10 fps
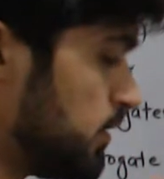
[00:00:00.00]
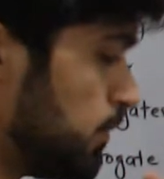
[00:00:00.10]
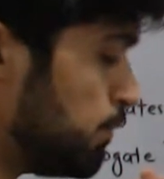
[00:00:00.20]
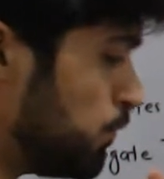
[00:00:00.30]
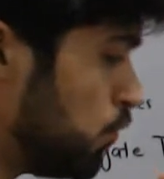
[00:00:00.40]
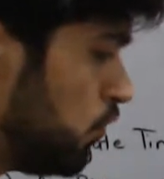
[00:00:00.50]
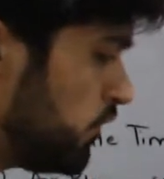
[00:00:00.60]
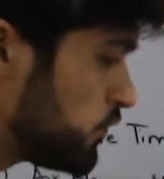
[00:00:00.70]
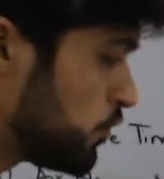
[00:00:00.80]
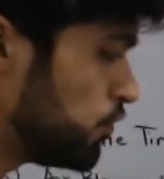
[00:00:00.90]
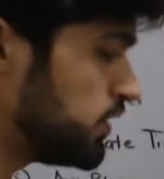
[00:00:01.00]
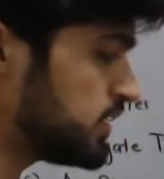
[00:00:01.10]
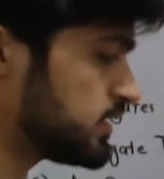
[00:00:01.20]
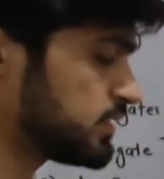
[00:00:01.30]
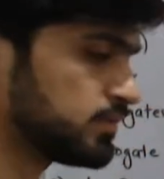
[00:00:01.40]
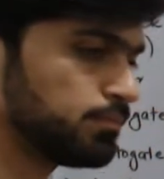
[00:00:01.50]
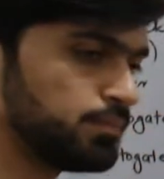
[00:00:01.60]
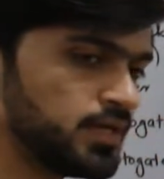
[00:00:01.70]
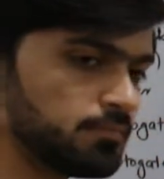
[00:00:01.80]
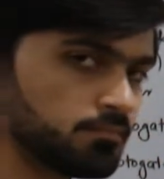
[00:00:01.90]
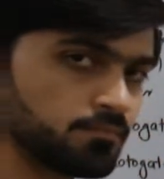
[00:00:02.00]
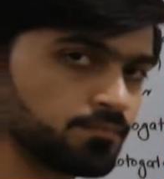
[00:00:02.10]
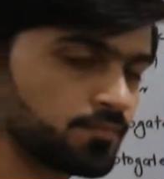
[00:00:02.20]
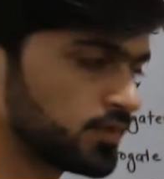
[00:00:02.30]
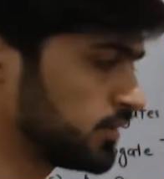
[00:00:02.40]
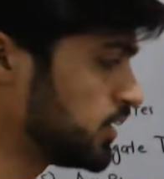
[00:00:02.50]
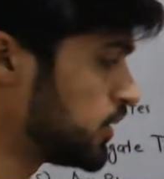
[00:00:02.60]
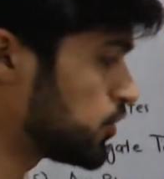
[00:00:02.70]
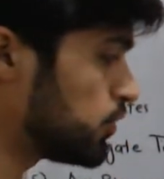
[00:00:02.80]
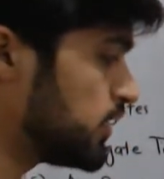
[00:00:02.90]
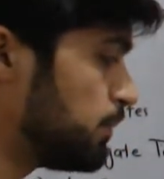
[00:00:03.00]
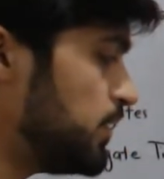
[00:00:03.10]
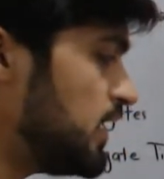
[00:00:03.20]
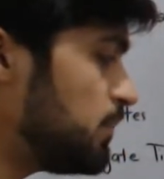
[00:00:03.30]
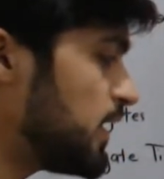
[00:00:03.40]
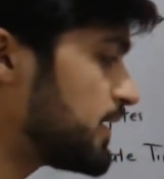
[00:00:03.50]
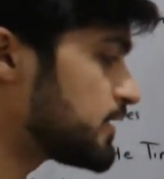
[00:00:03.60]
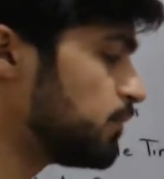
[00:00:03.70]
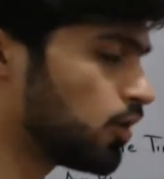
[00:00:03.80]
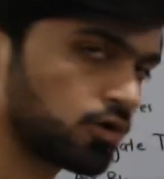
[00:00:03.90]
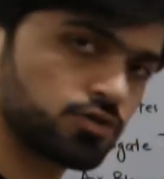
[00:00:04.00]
moves through this beam, so the beam gets blocked.